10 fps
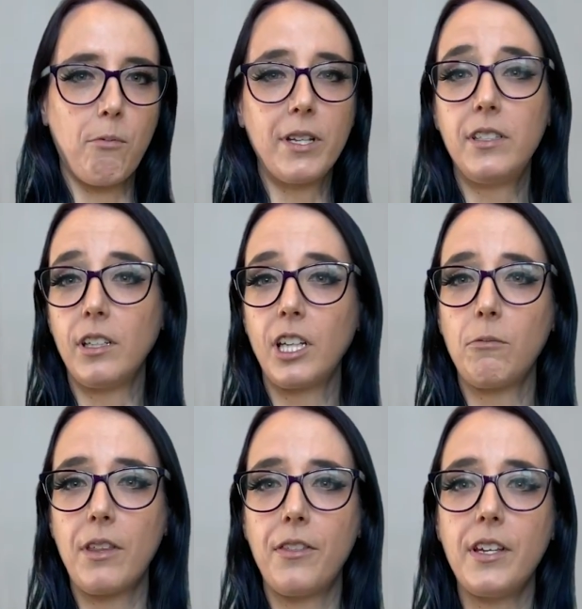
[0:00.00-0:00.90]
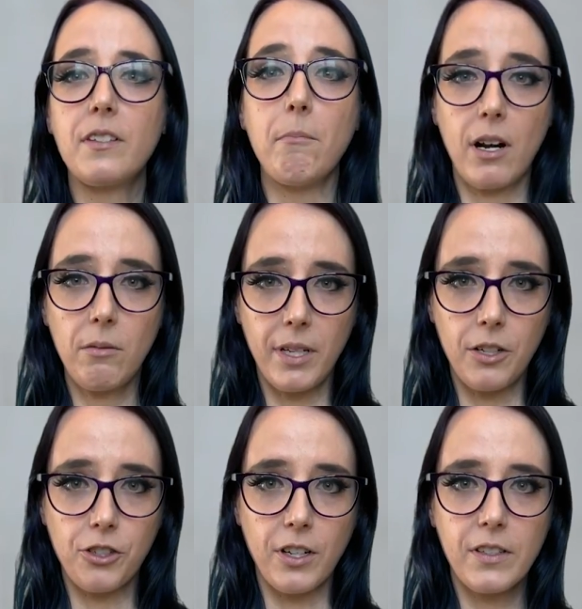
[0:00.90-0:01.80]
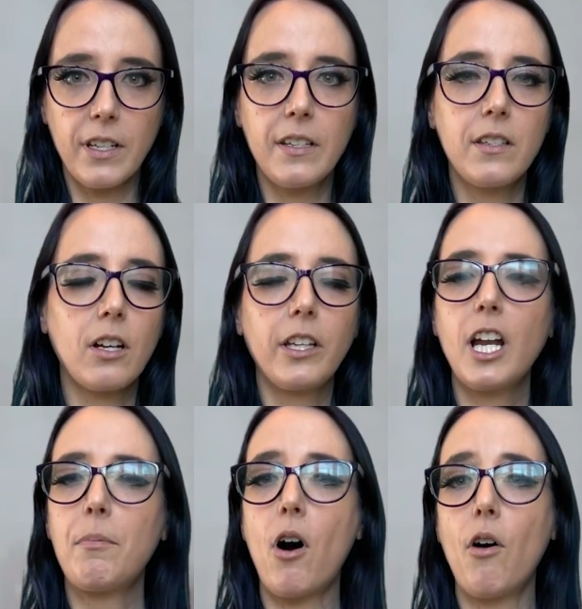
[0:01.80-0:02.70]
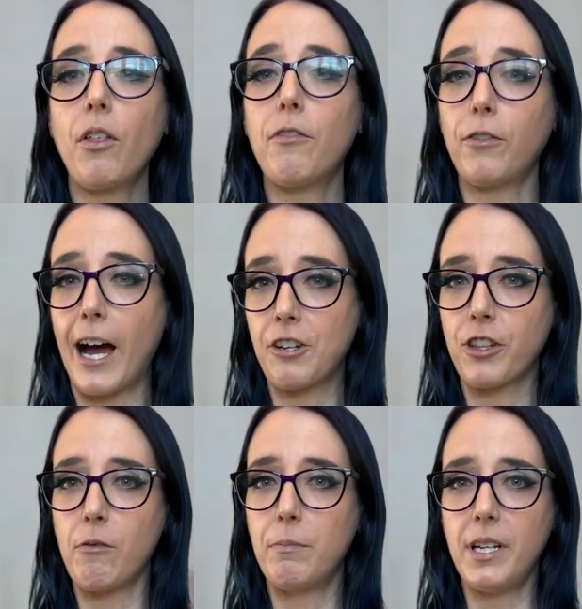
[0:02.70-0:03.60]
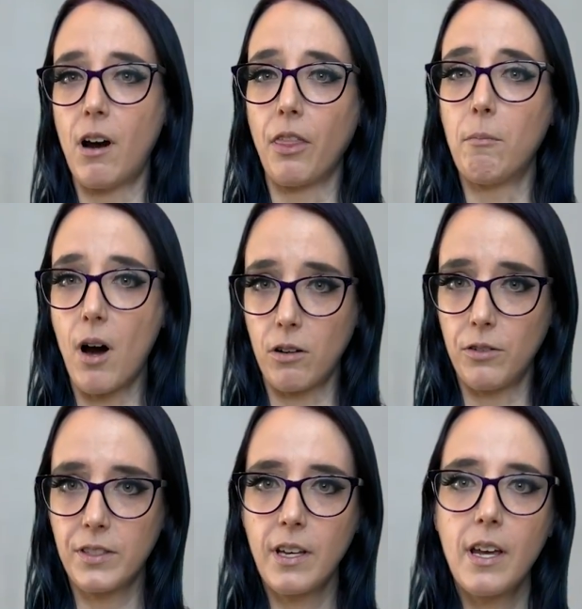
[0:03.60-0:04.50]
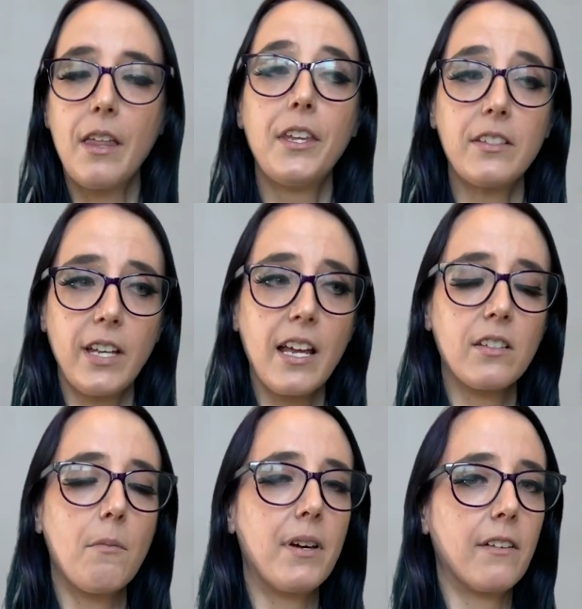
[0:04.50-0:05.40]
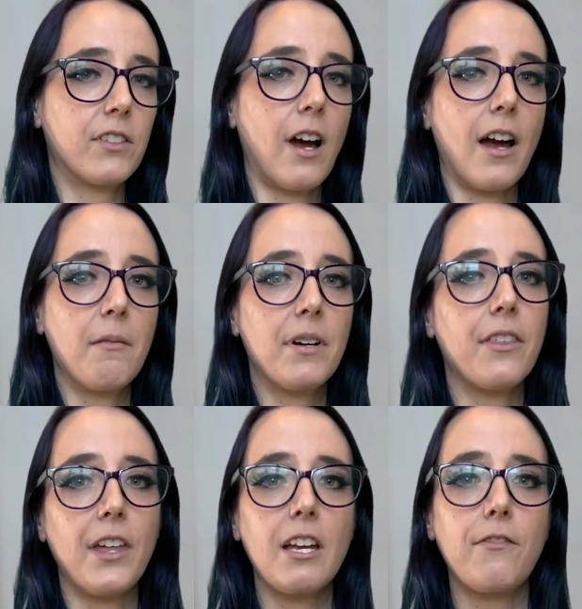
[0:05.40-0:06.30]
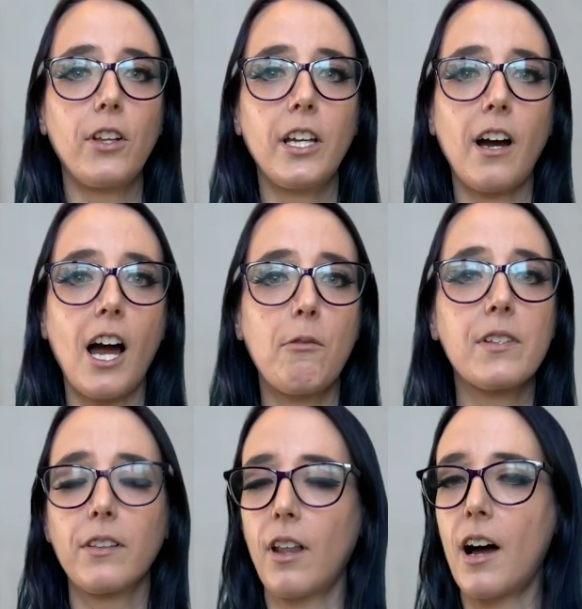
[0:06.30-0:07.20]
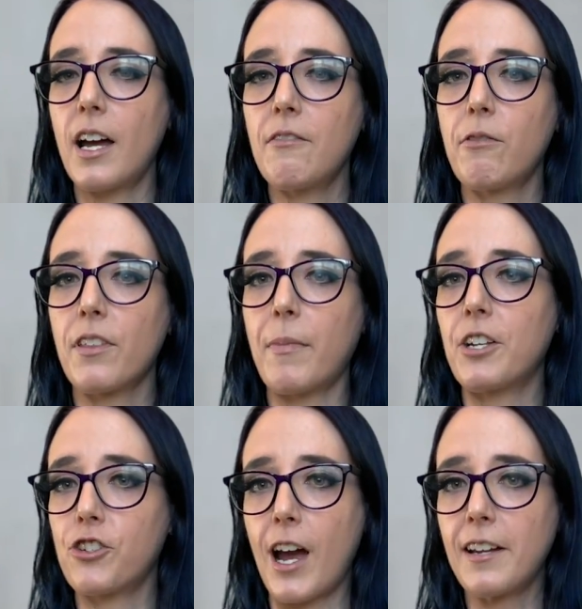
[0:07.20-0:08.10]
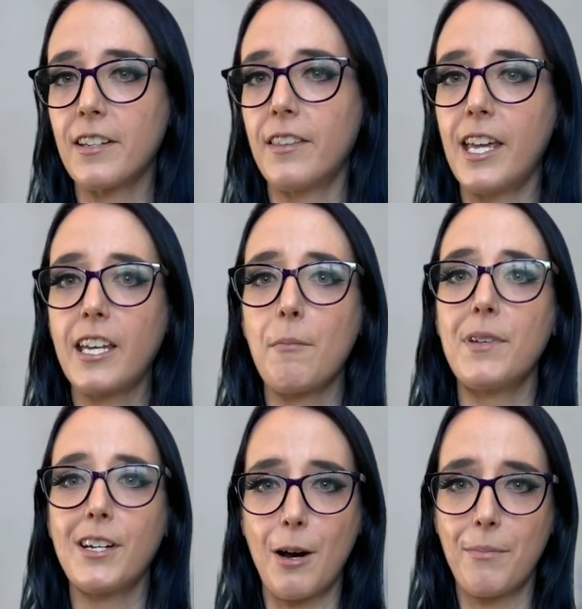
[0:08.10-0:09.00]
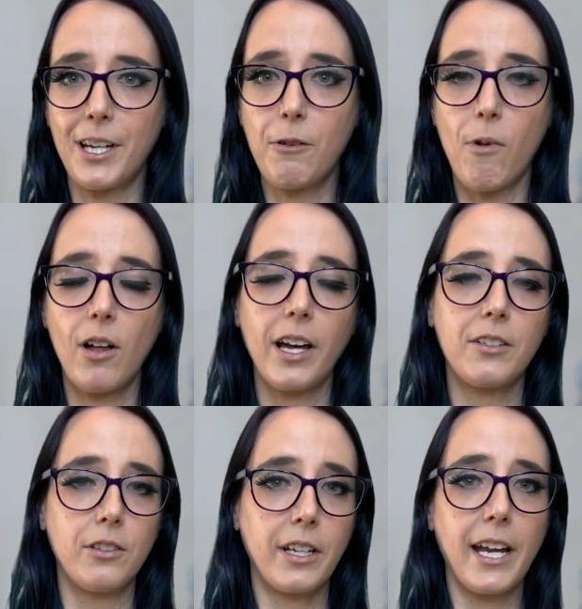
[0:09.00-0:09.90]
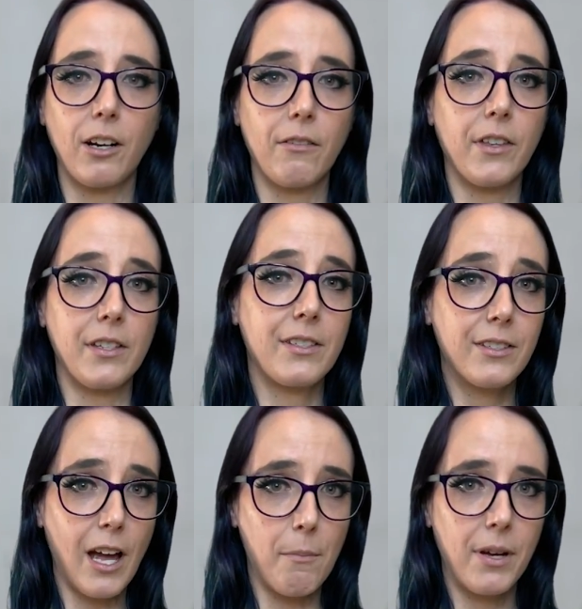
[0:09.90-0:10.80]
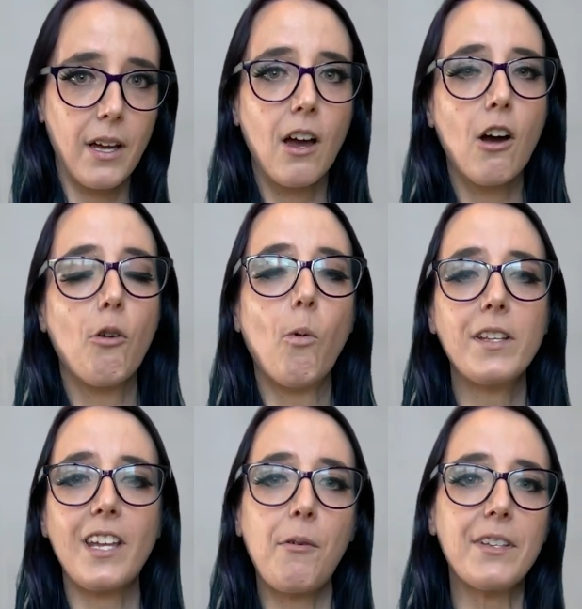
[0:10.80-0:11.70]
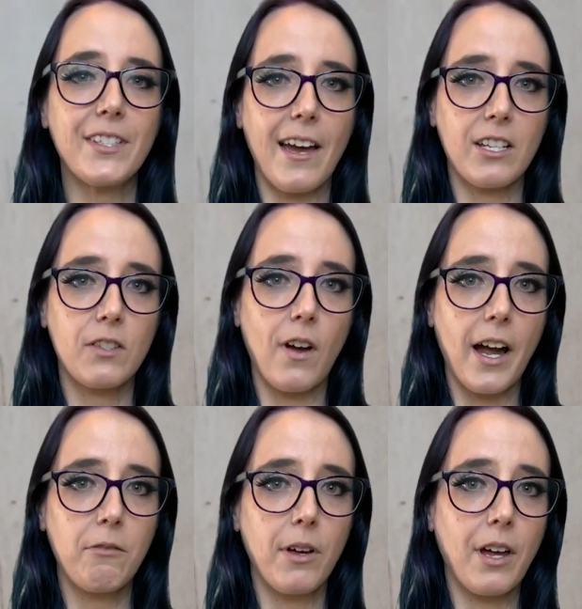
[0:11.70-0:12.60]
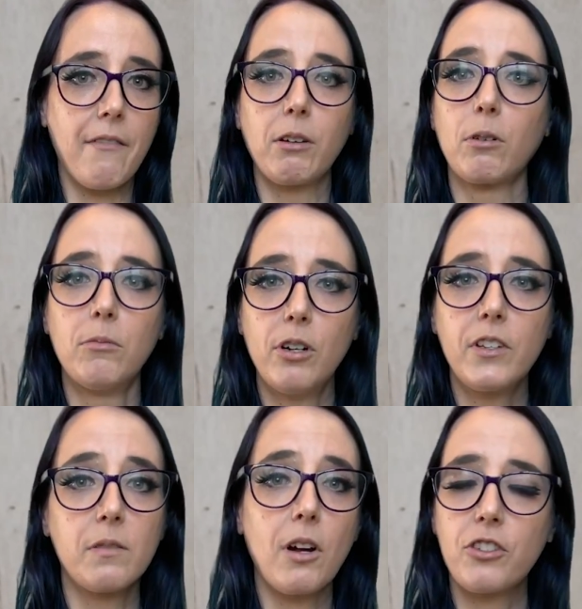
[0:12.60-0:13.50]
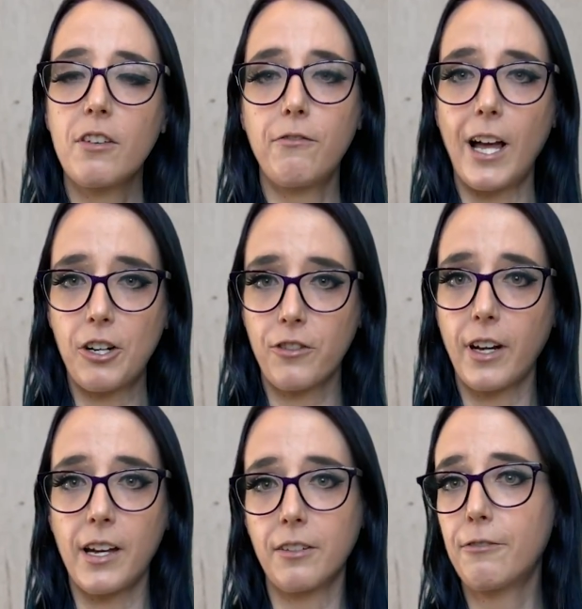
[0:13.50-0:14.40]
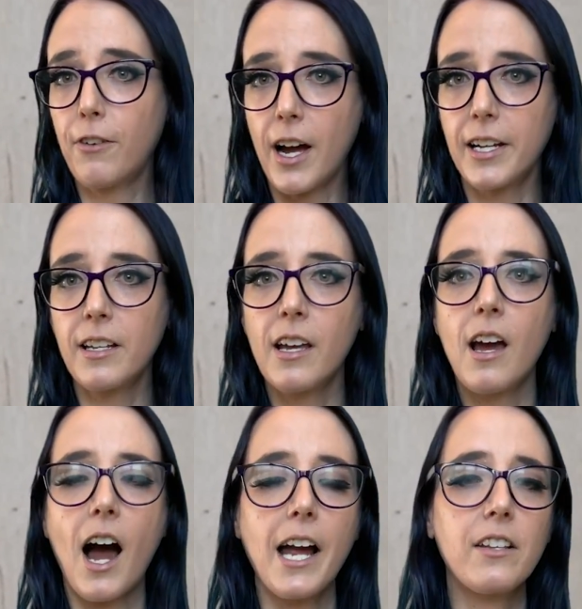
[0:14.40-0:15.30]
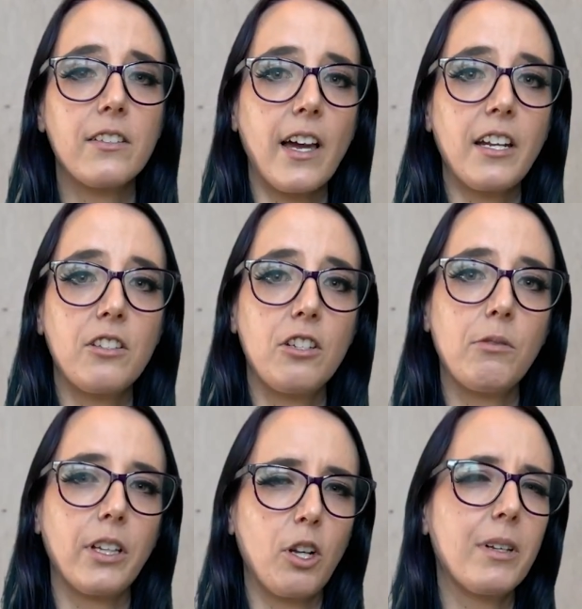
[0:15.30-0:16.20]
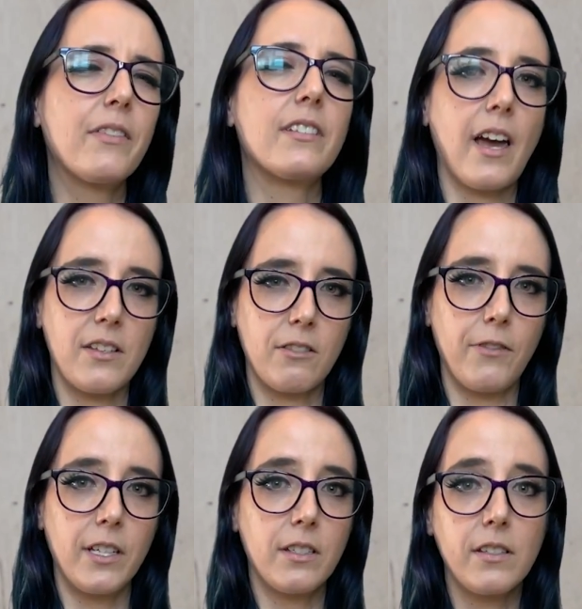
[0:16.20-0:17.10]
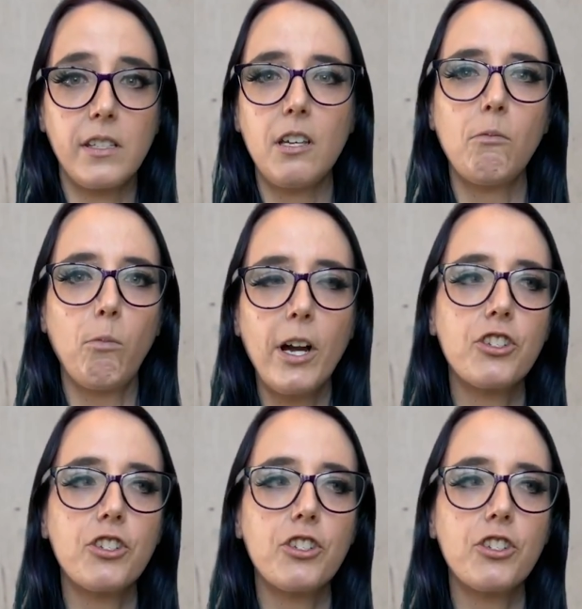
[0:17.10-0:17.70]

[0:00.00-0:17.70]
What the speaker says: when dealing with these metal miniatures is to clean up all the flash that would be on the models. This takes a bit of time, but thankfully I was live with my chat and they kept me company while I took care of this step. Once I was satisfied with having removed as much of the flash that I could find, I decided to do a little bit of a test fit to see which